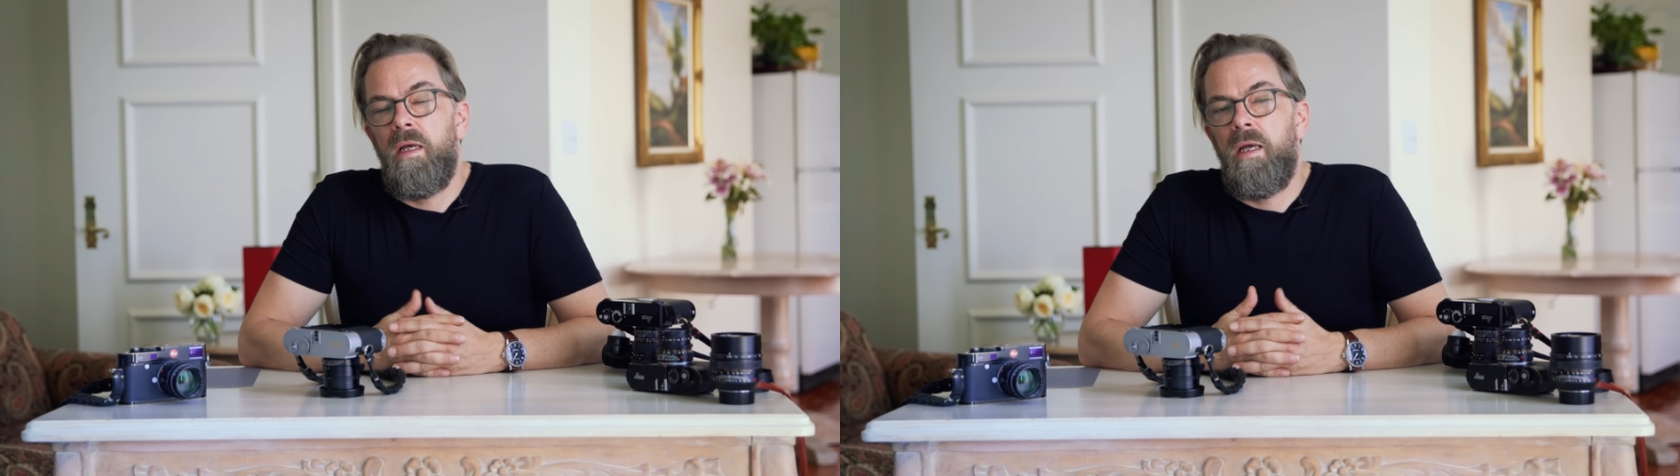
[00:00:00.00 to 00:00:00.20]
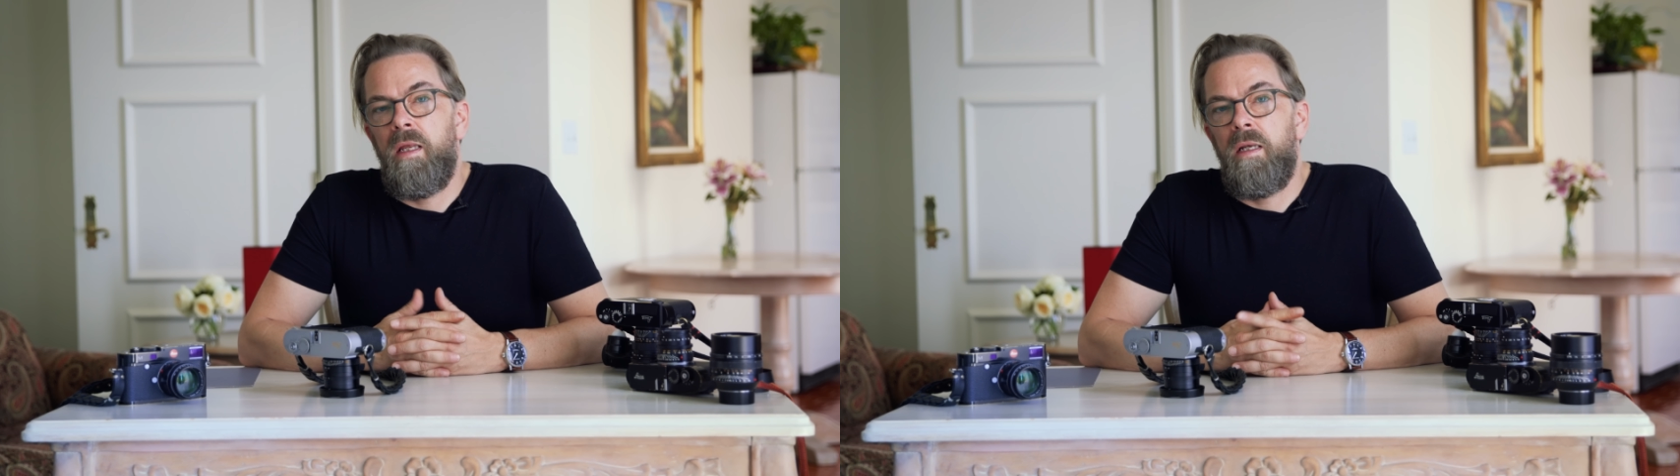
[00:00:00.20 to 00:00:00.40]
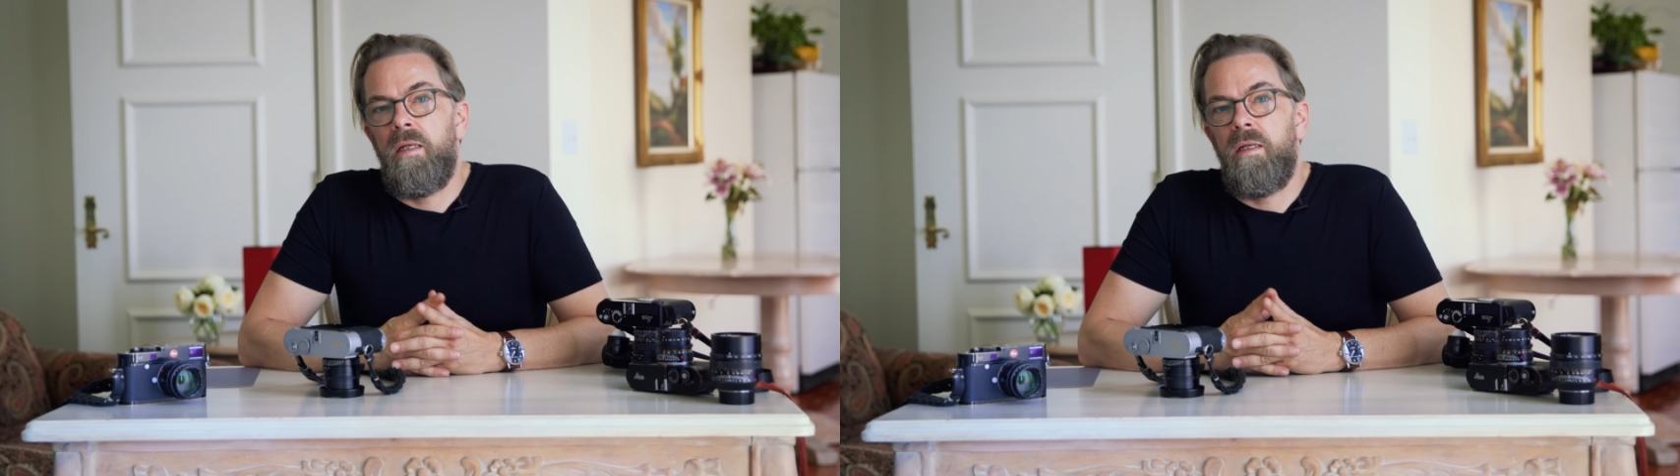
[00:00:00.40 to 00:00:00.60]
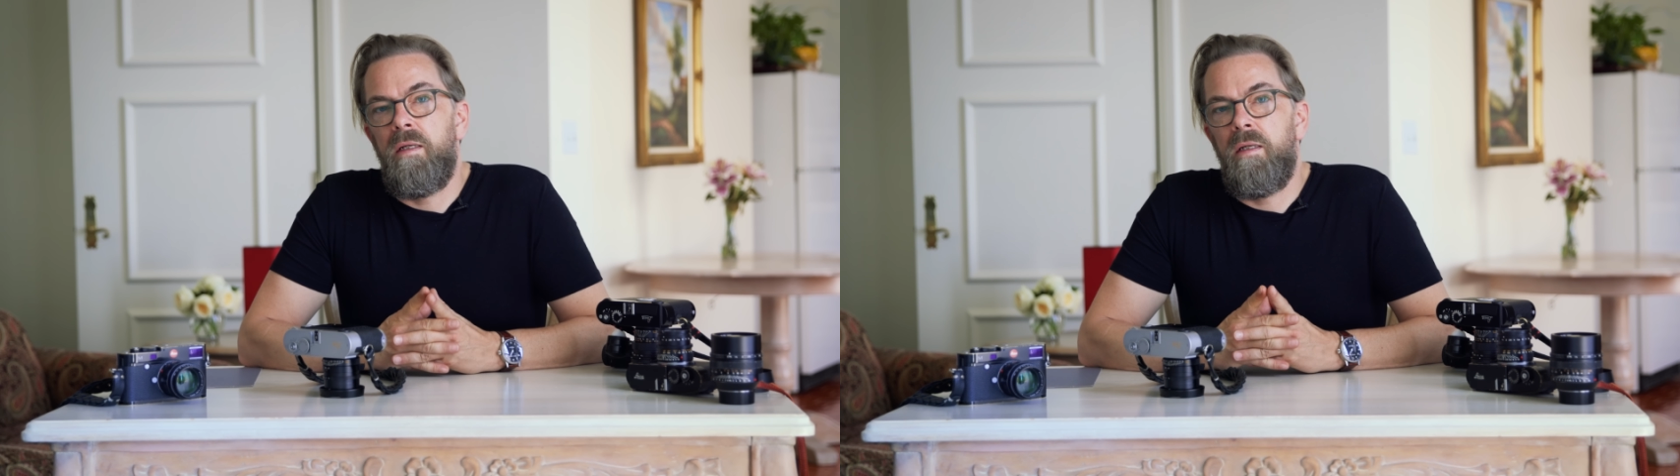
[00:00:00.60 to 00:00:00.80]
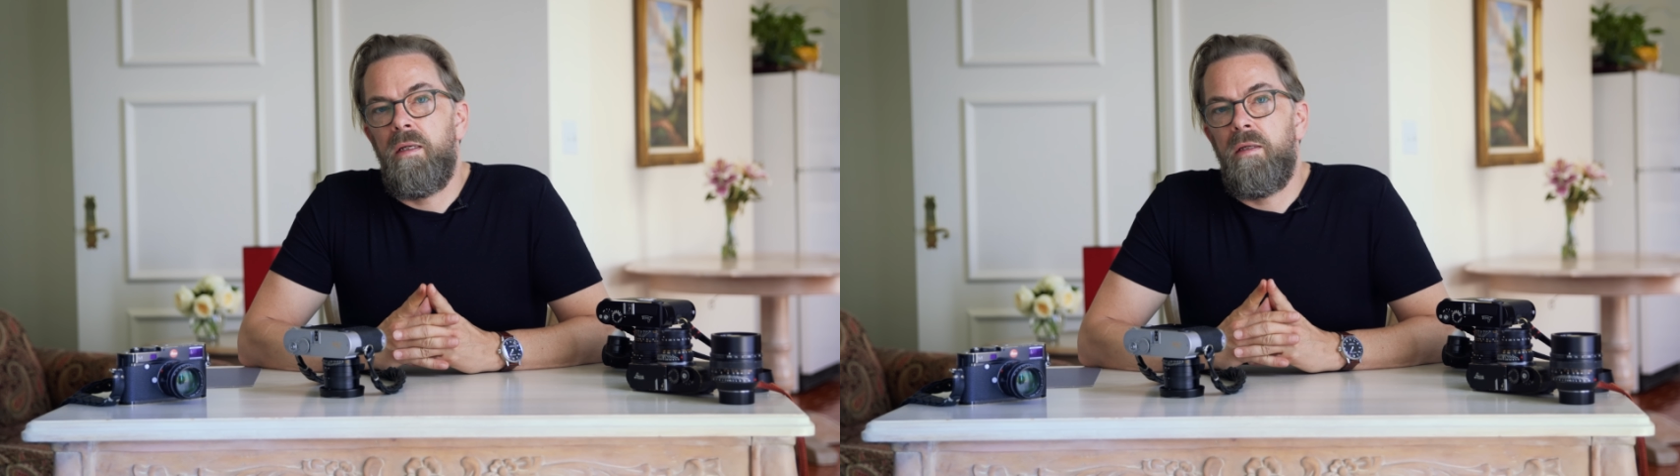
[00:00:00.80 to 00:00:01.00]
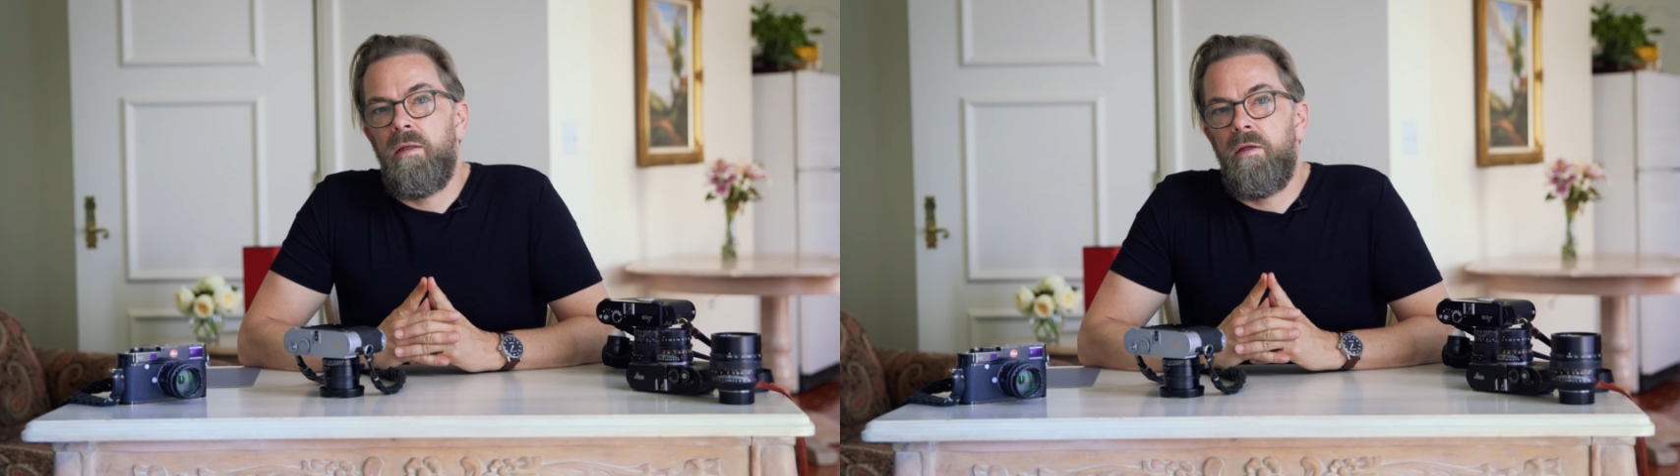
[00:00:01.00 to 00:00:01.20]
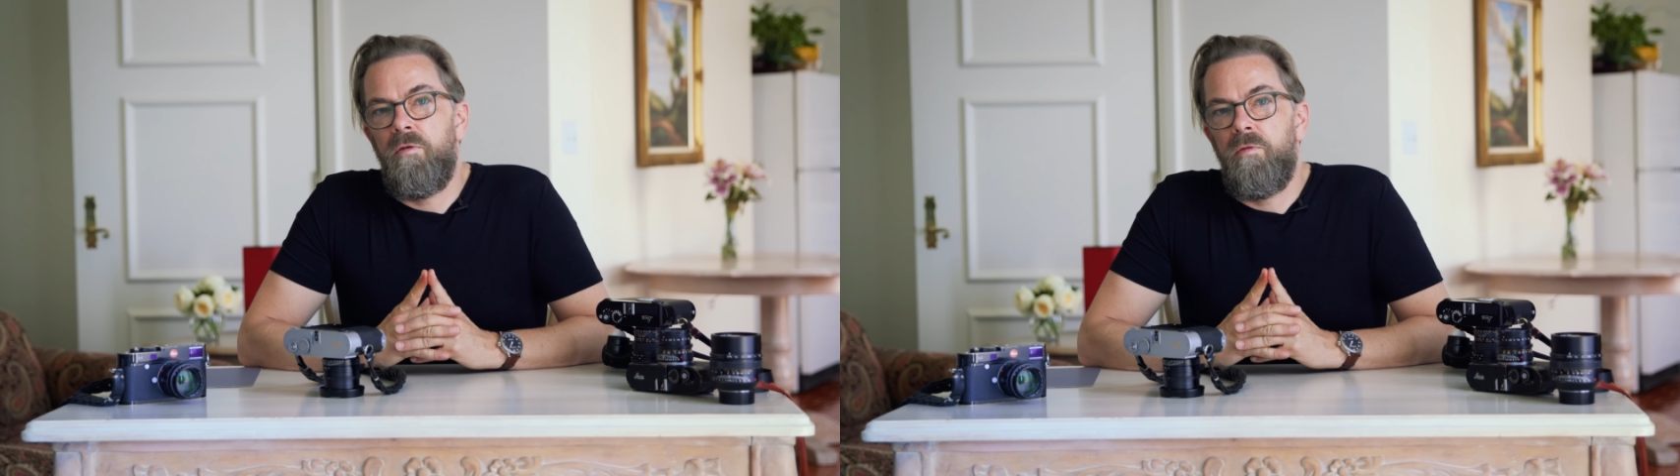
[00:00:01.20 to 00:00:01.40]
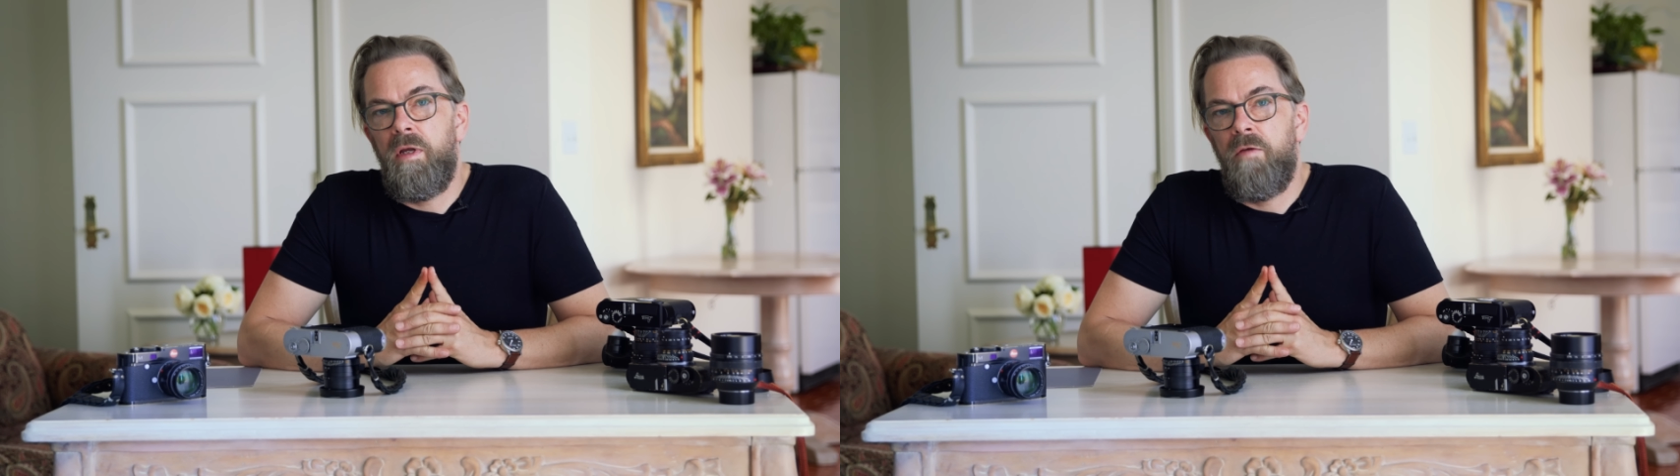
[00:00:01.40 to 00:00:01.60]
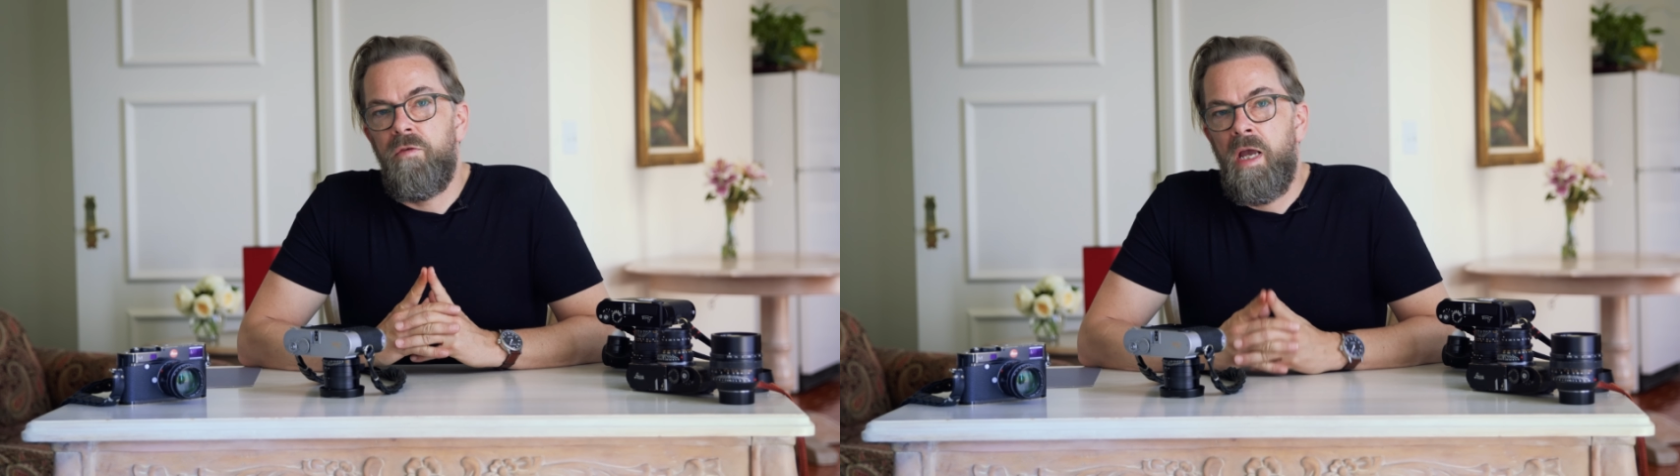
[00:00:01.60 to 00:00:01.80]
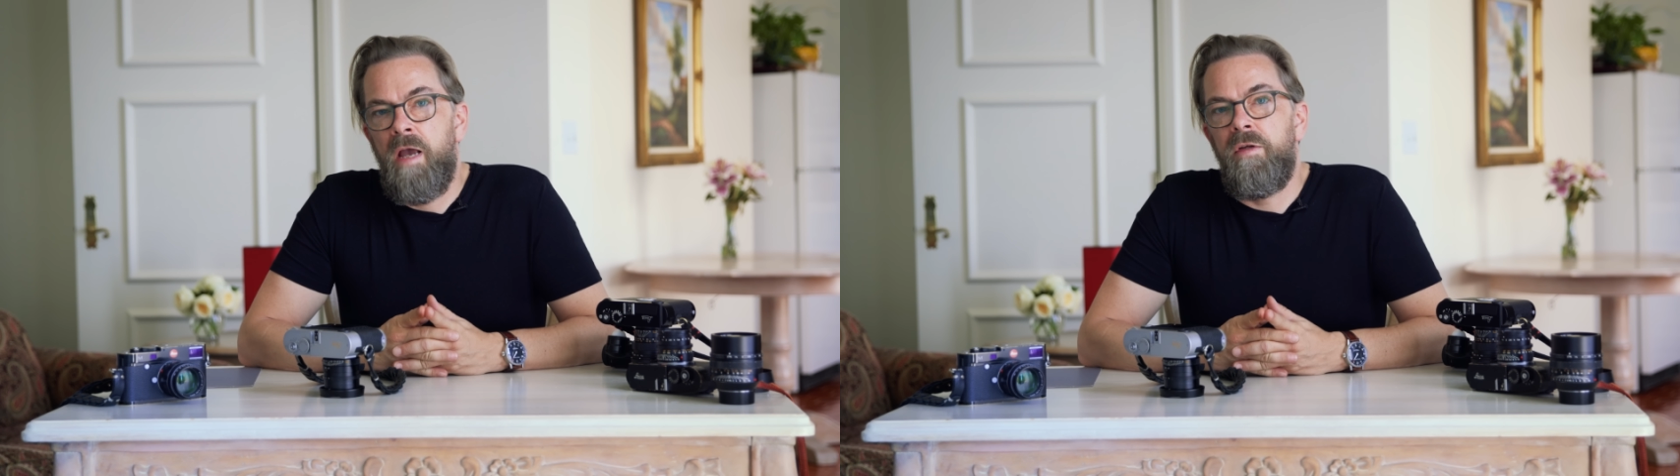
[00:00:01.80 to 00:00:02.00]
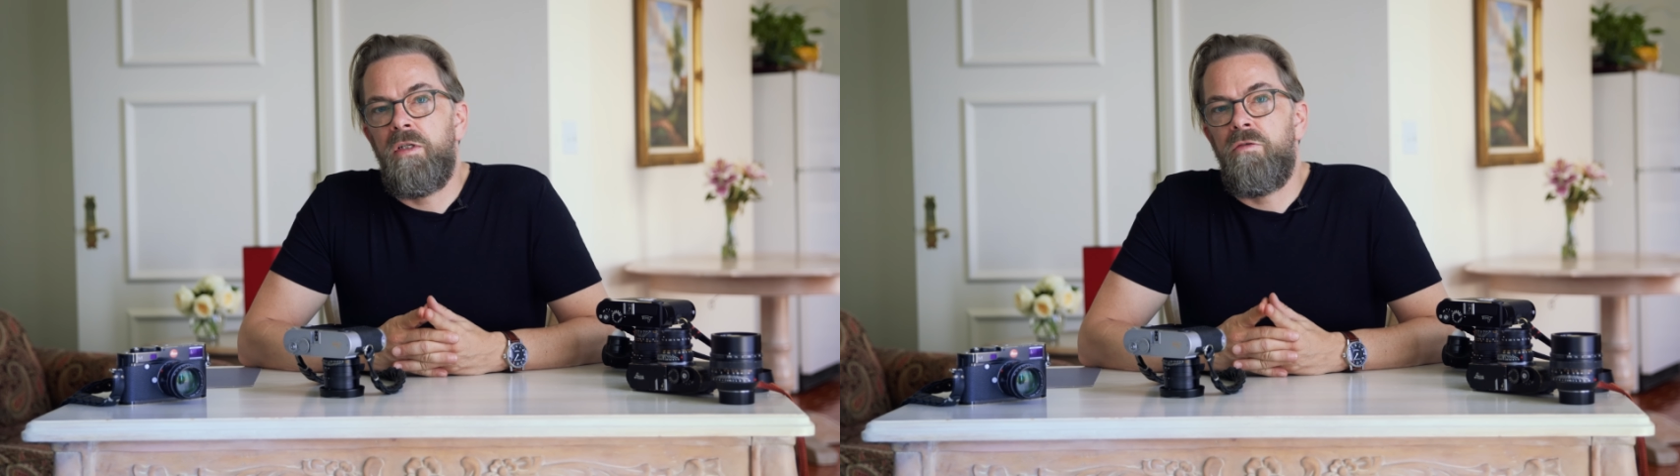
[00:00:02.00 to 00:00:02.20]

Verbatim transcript: And if you haven't